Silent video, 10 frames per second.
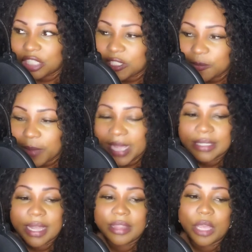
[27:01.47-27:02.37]

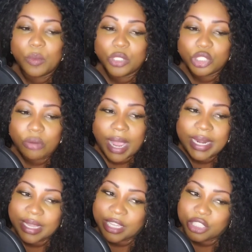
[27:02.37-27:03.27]
space, and they will try
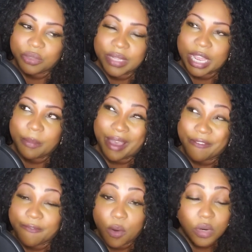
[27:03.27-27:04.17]
to get you there by
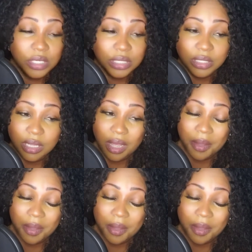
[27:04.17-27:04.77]
force,